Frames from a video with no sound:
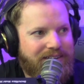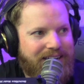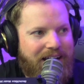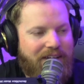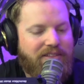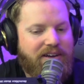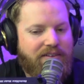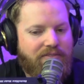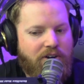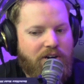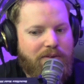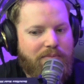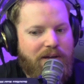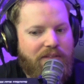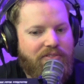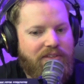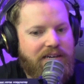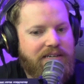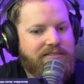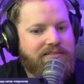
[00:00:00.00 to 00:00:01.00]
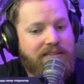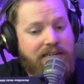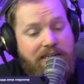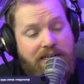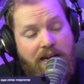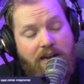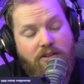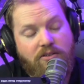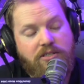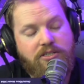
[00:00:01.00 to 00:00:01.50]
Now that I've heard about this, like,
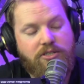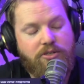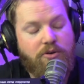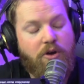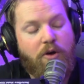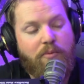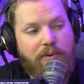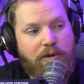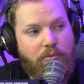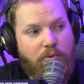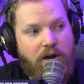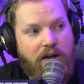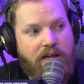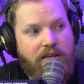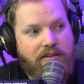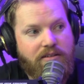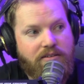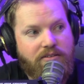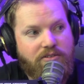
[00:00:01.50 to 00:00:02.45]
not only do you owe me what,